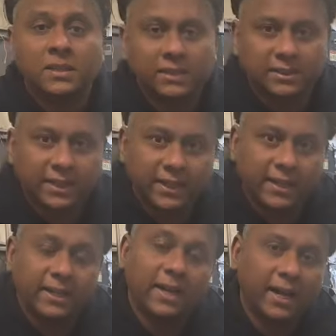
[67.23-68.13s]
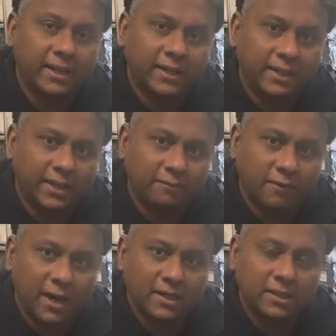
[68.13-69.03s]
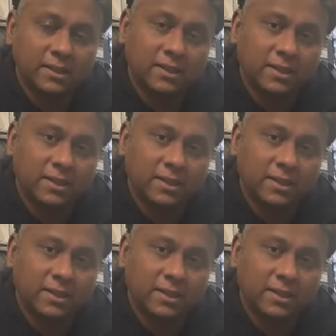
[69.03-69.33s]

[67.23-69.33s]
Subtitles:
Yesterday I returned one